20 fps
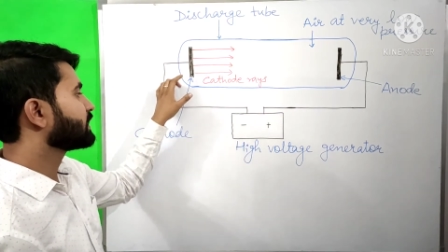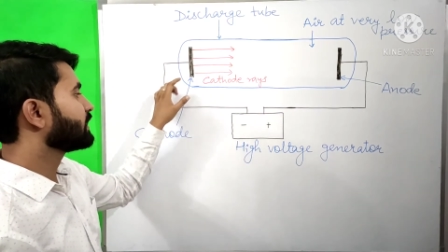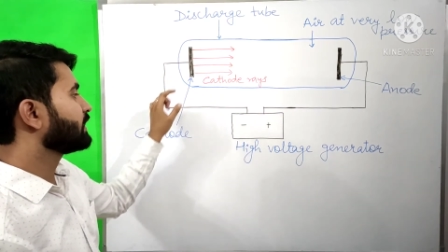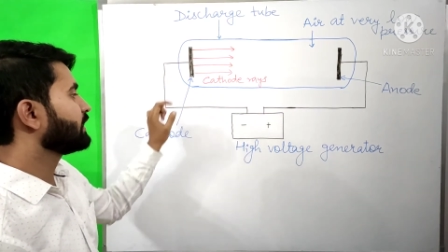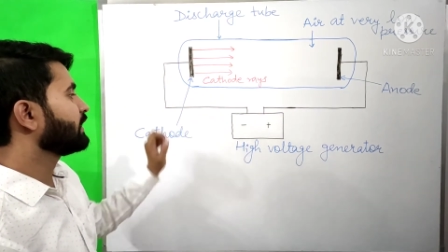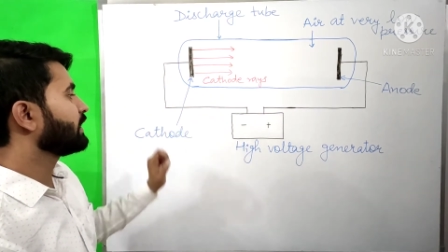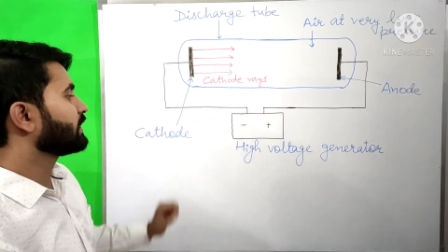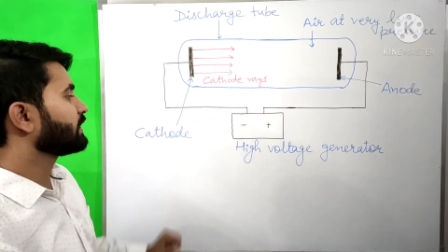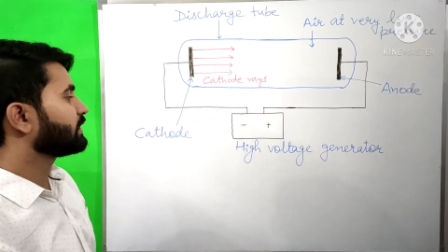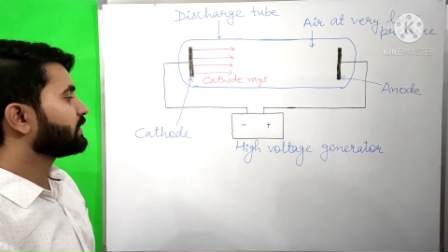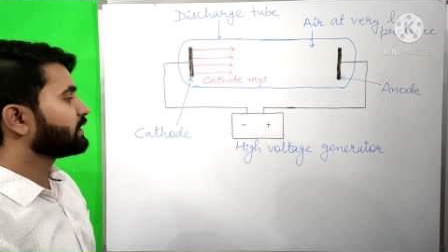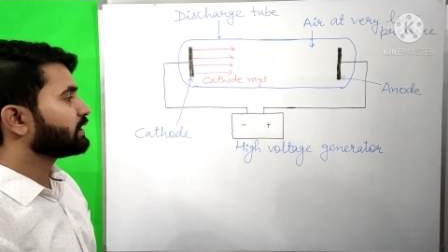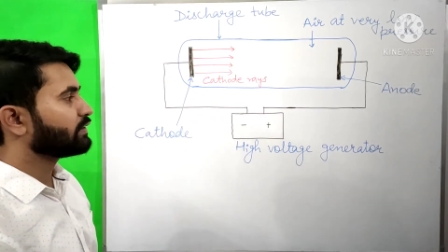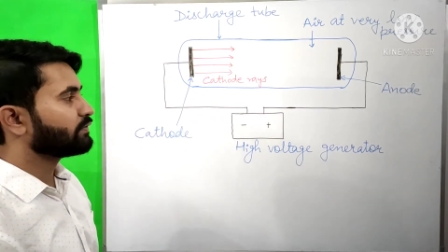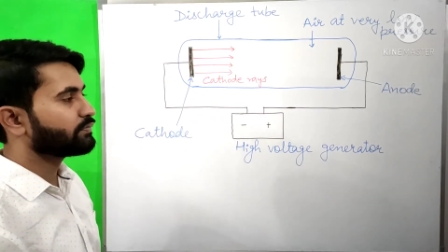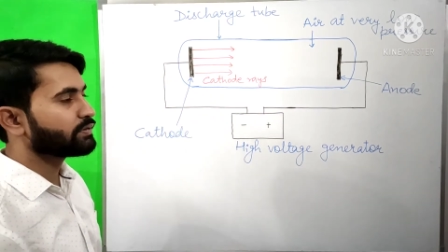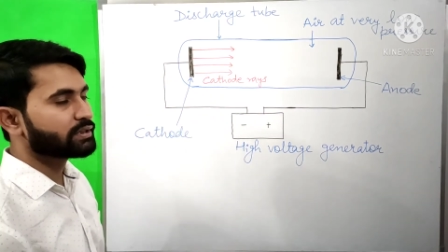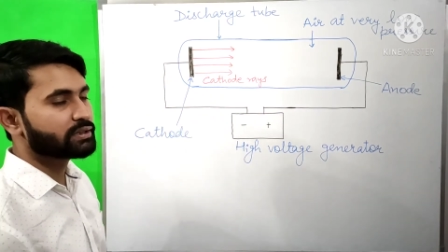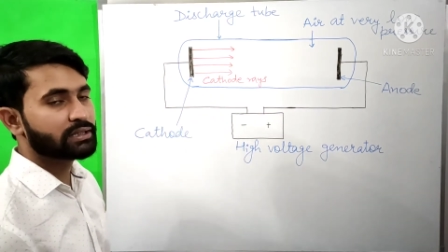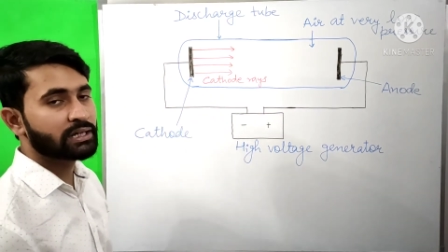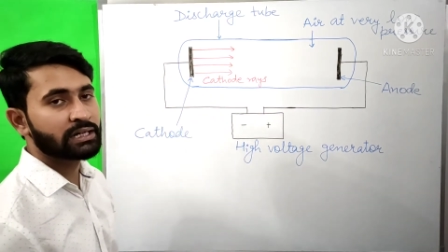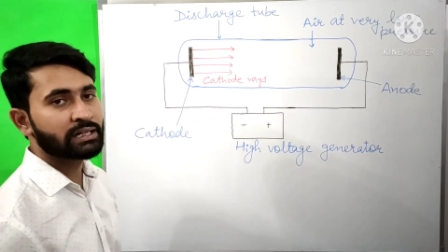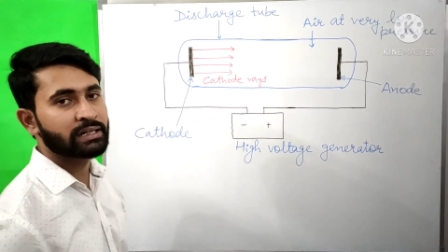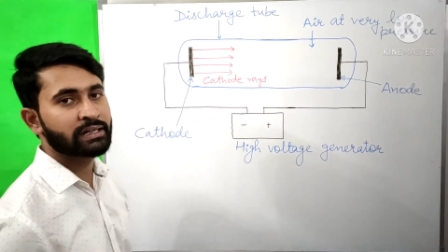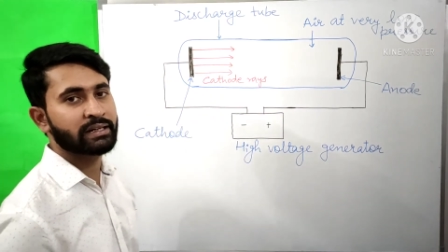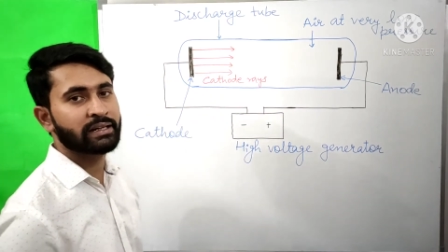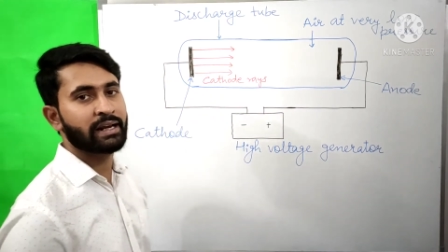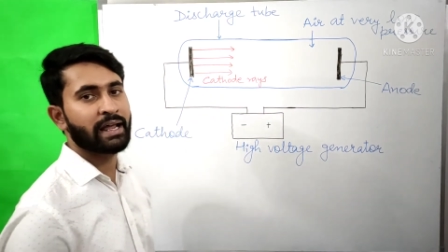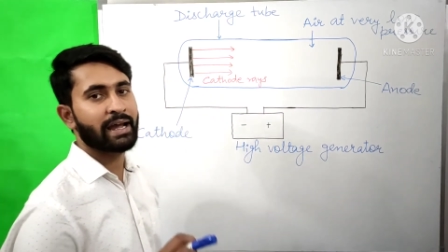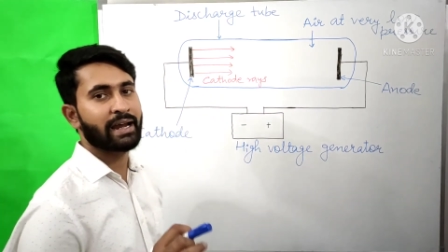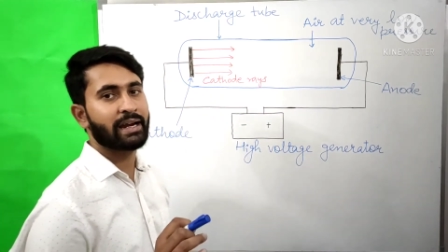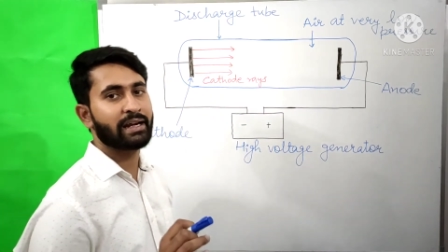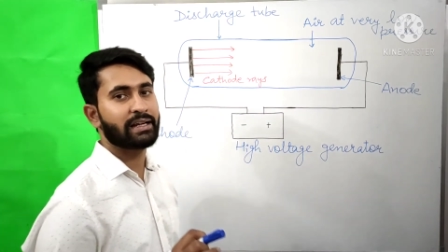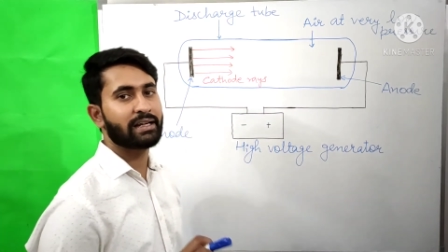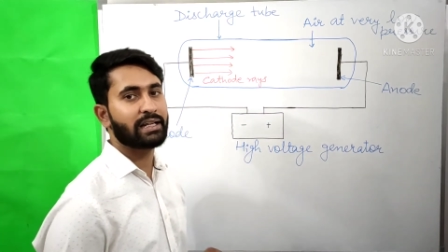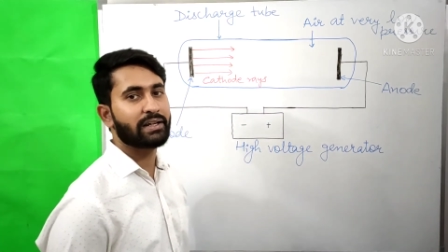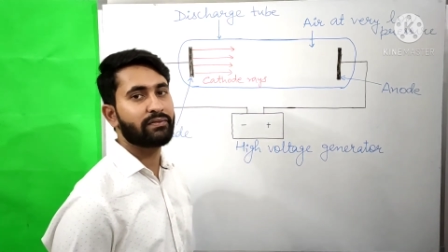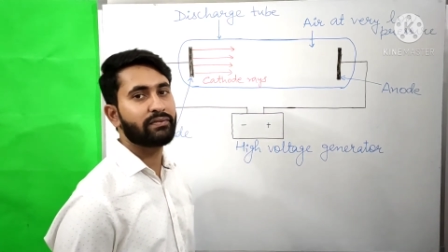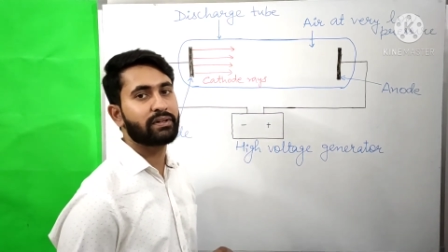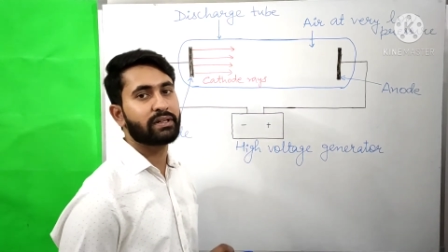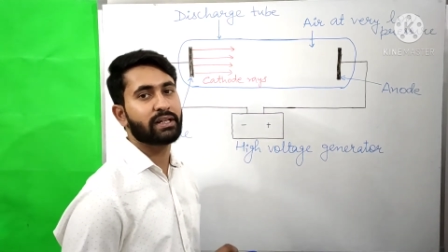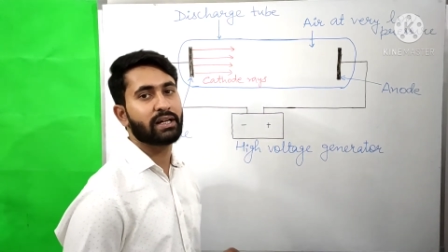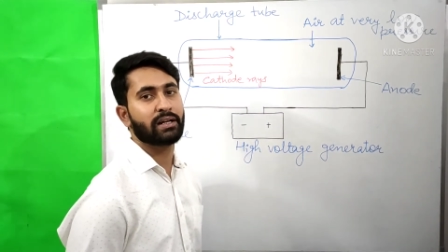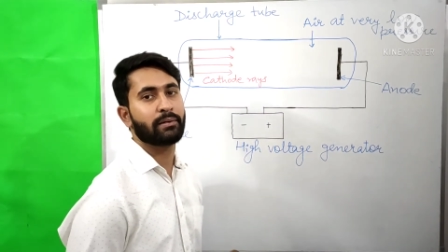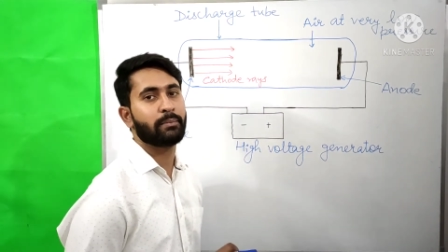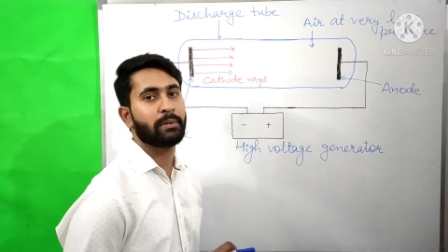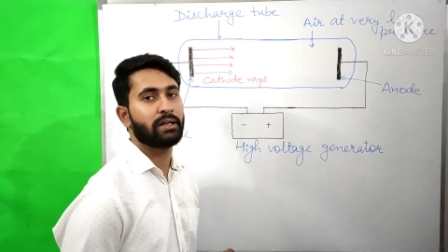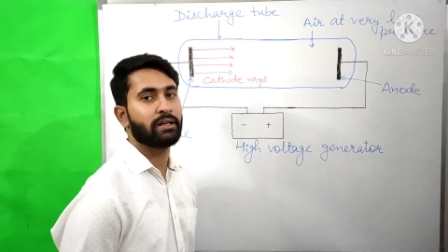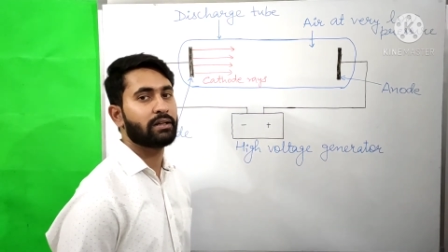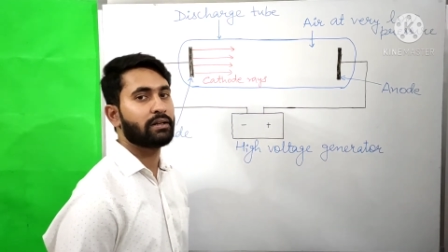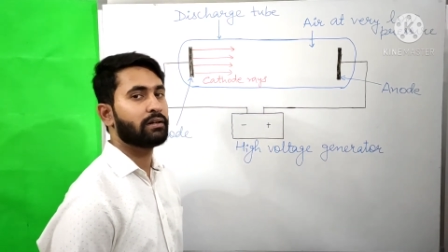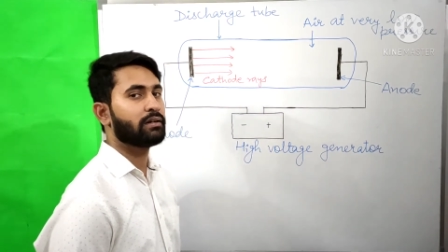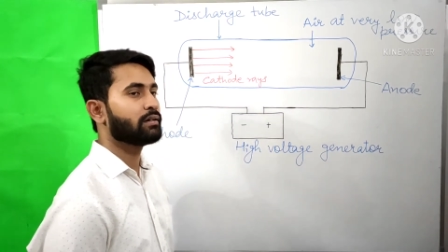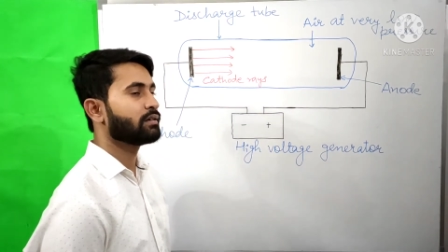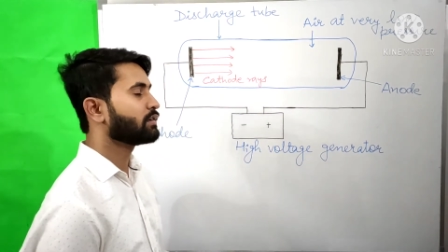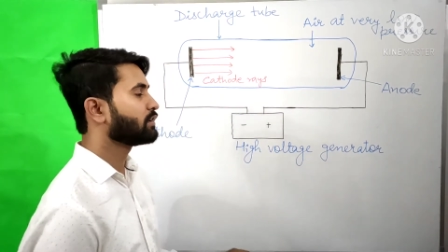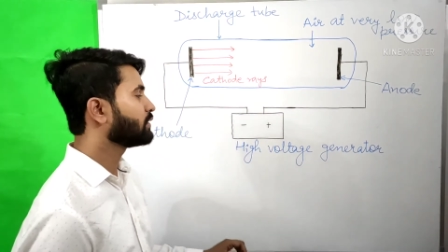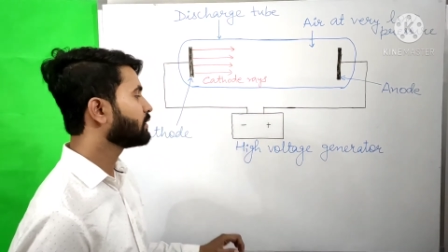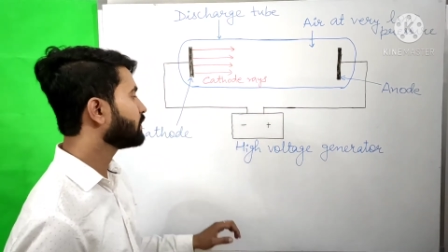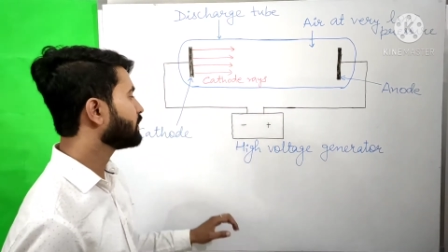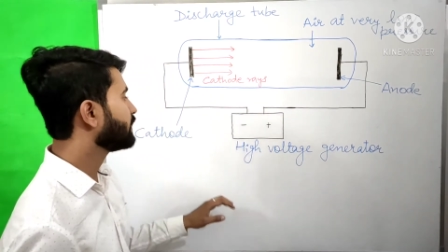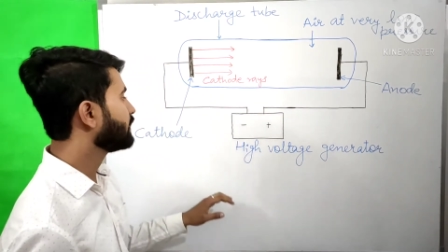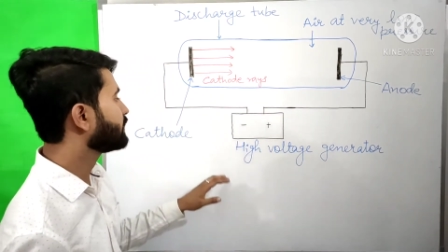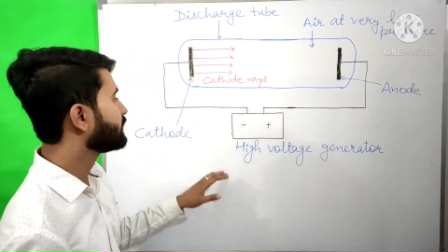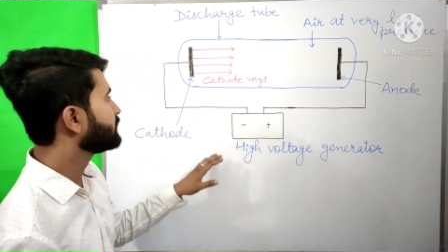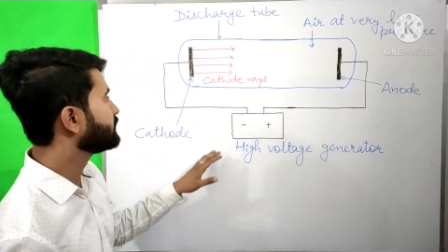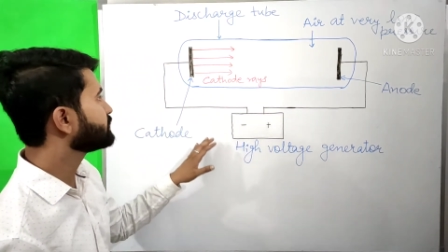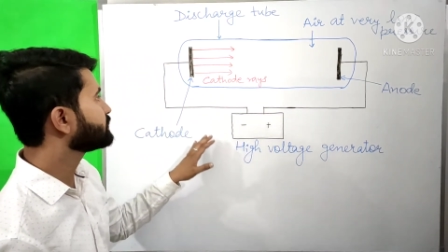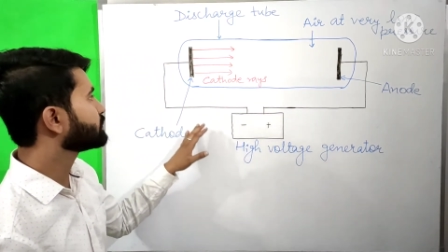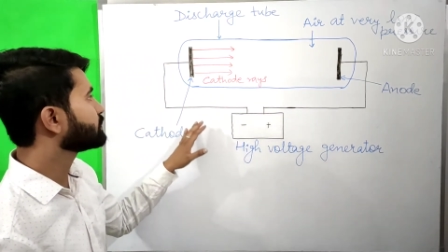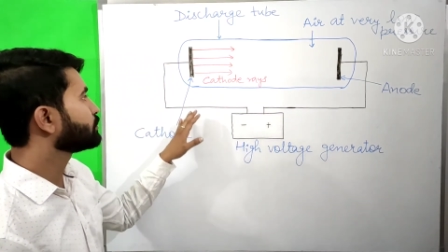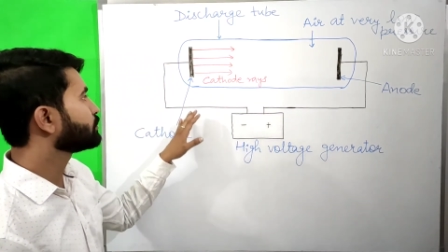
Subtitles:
connected with the negative terminal, it is